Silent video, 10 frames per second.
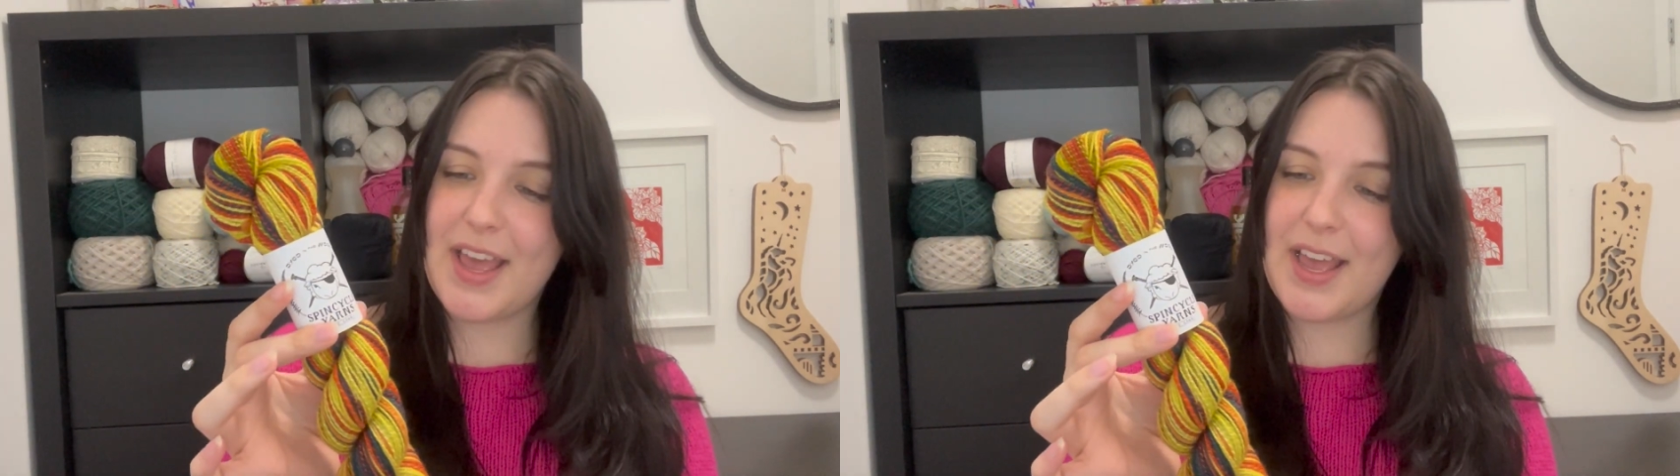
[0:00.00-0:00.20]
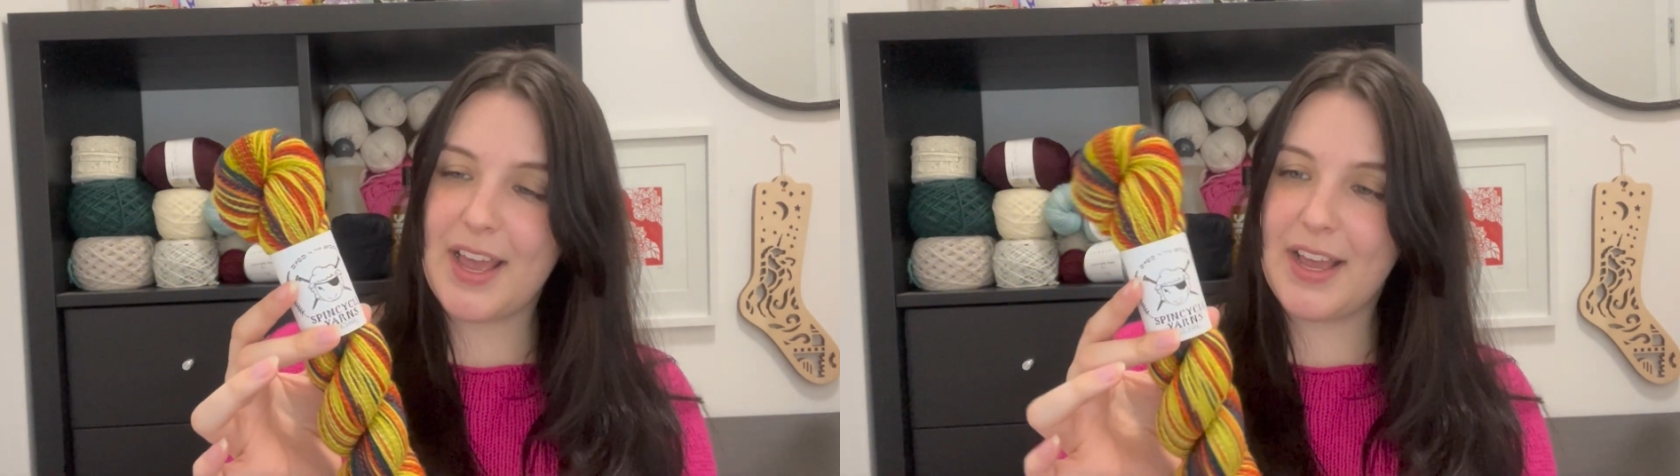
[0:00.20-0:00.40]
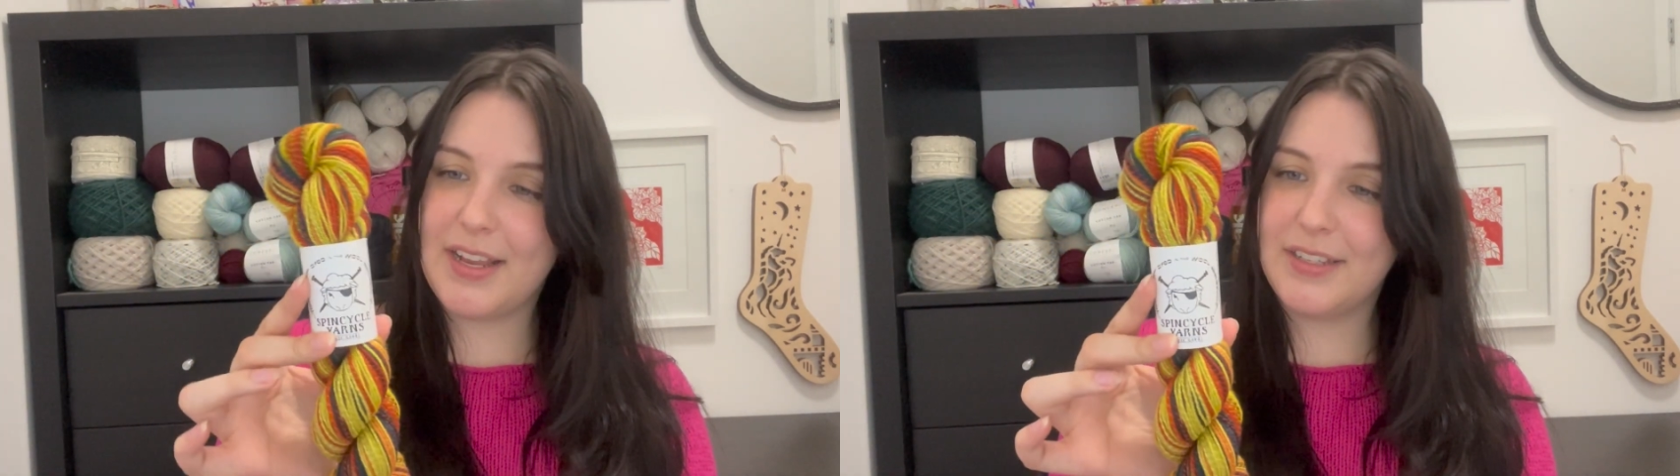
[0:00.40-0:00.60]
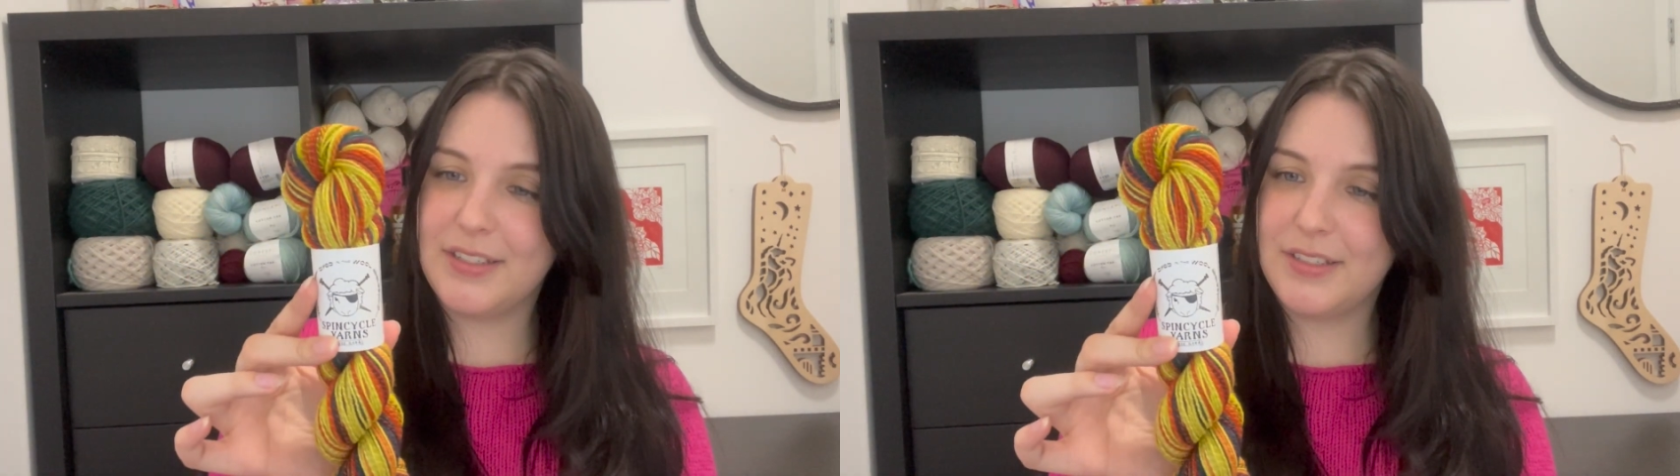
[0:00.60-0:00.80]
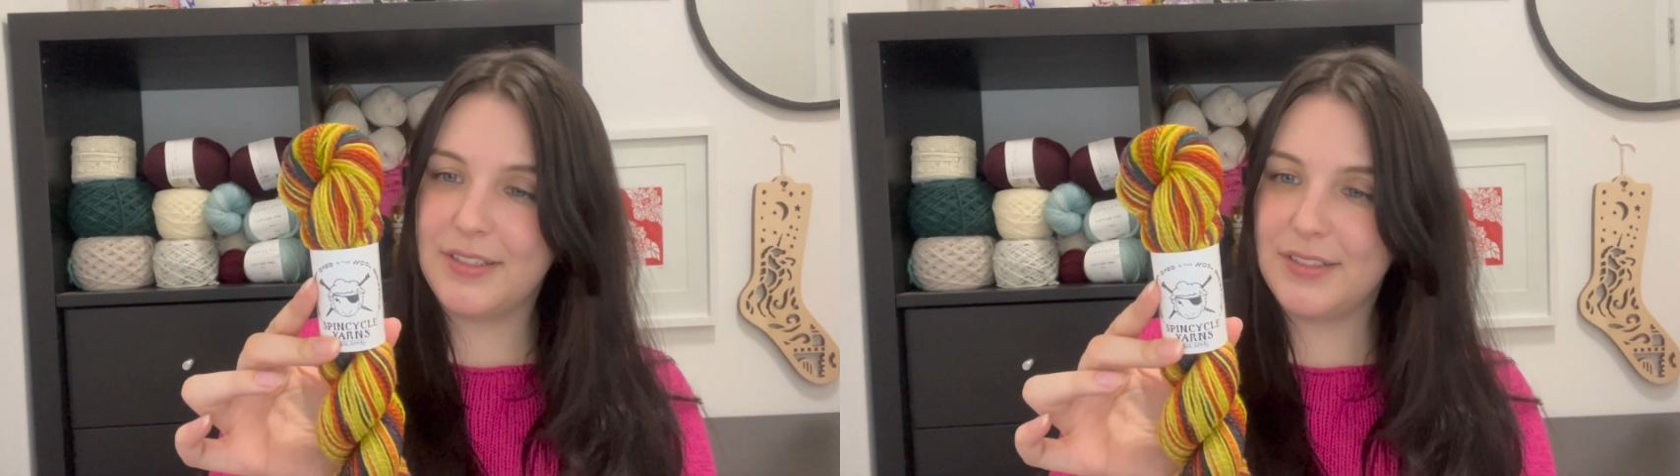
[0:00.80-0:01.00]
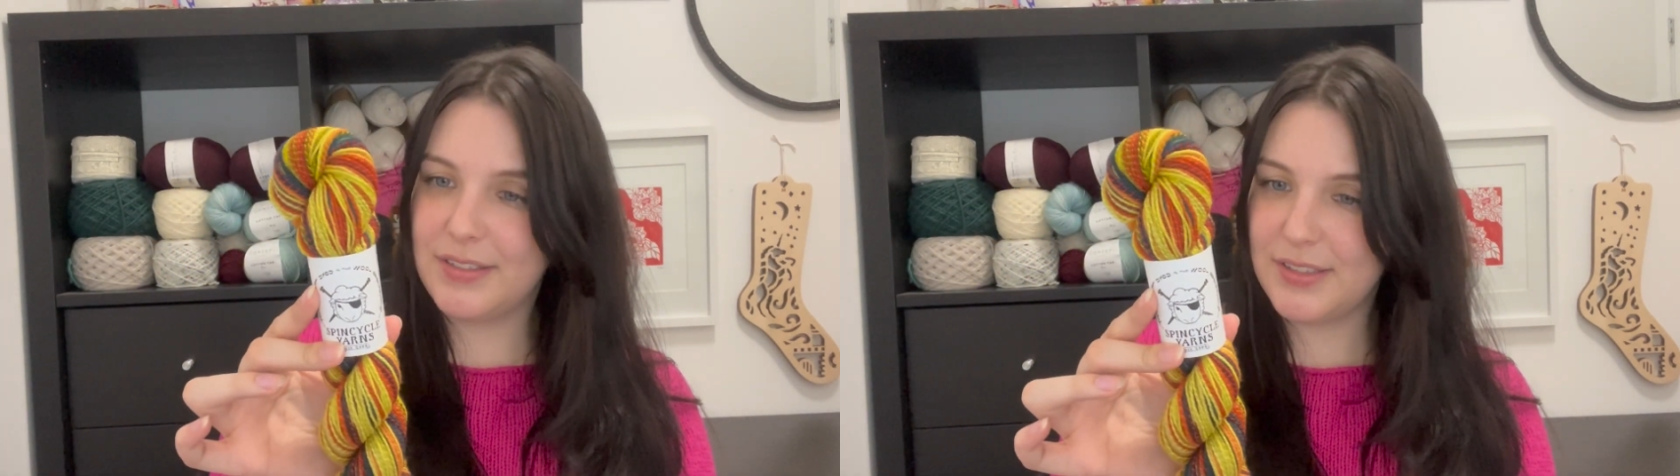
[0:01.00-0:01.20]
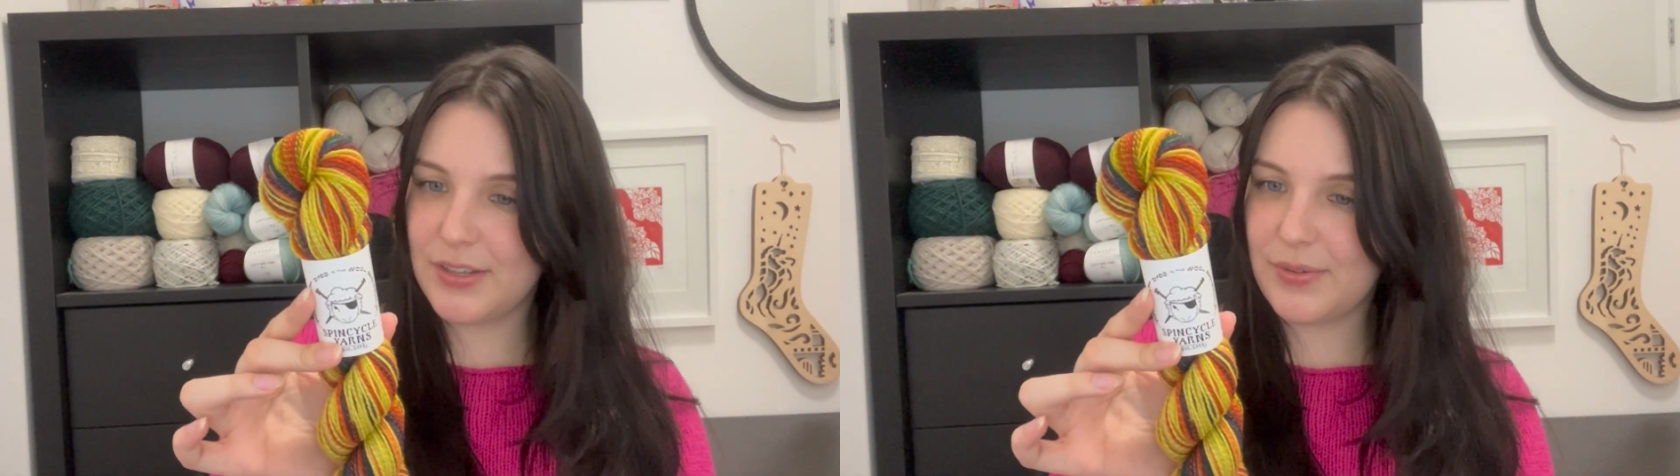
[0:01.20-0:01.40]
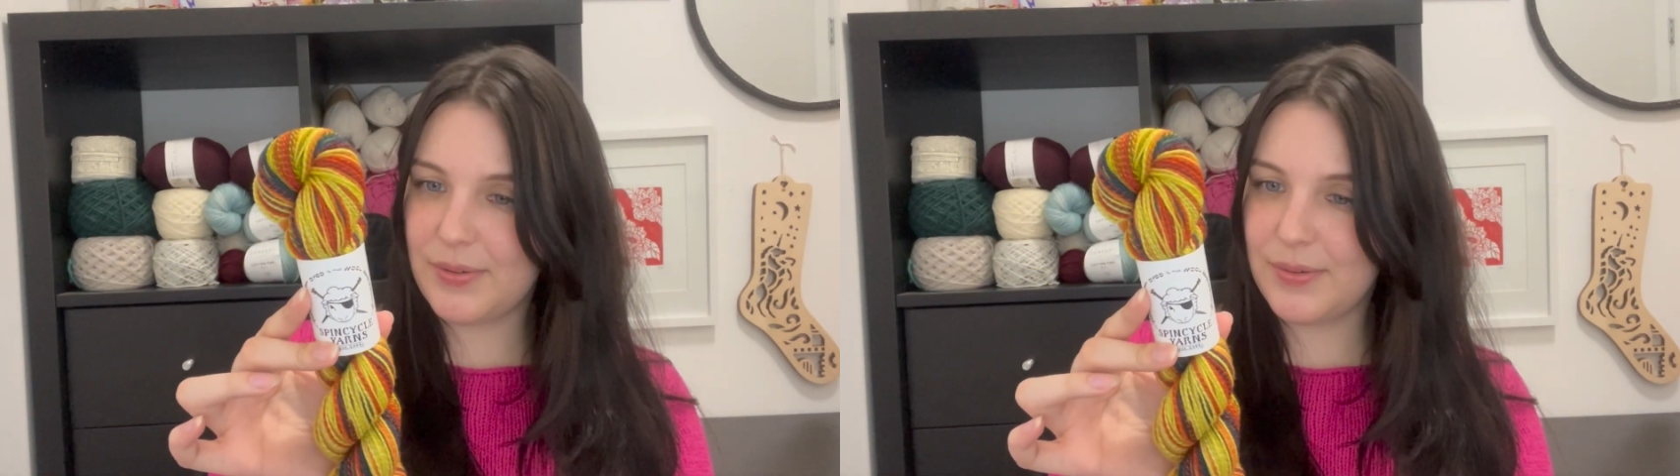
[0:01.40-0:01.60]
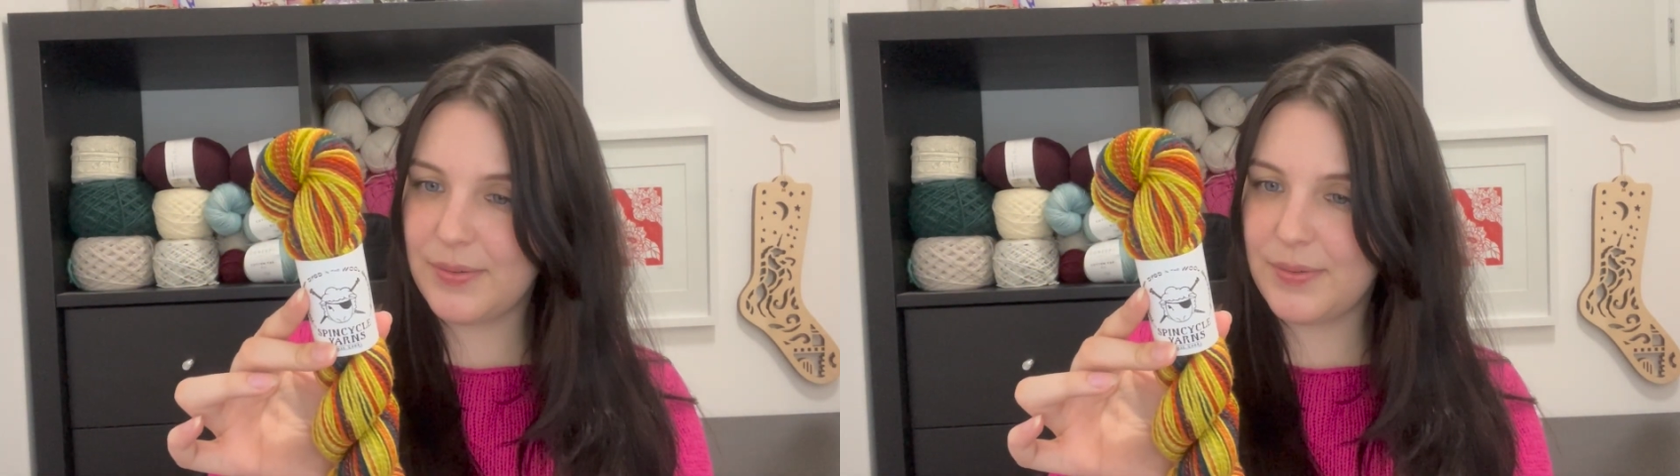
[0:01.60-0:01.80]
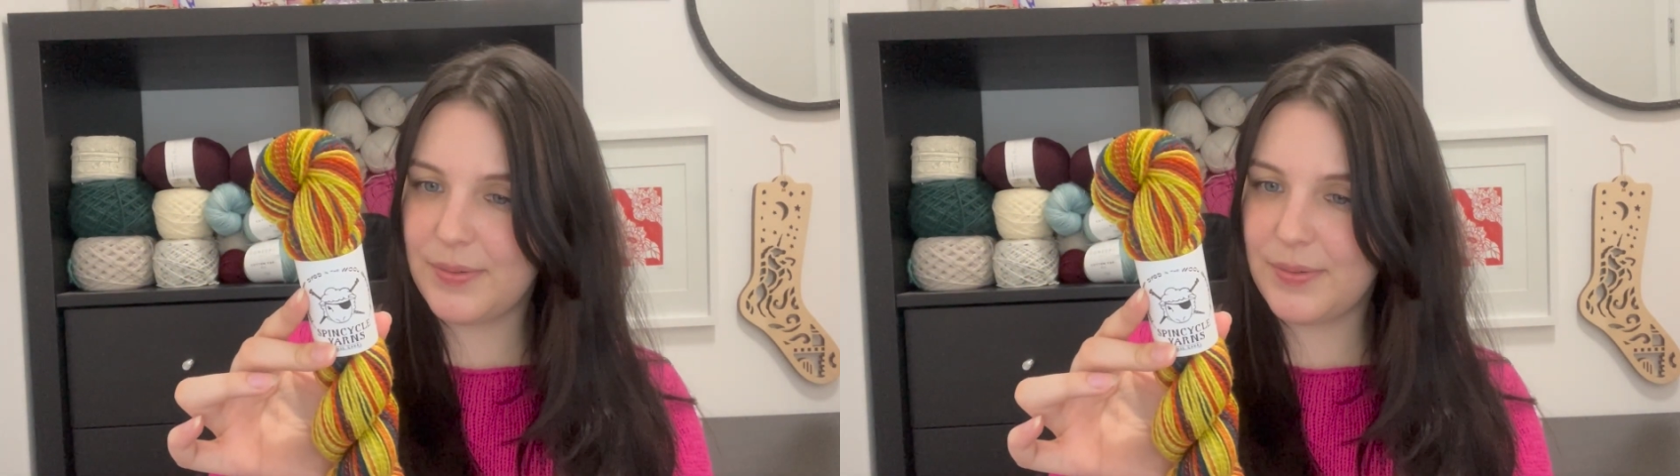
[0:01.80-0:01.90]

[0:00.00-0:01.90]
And so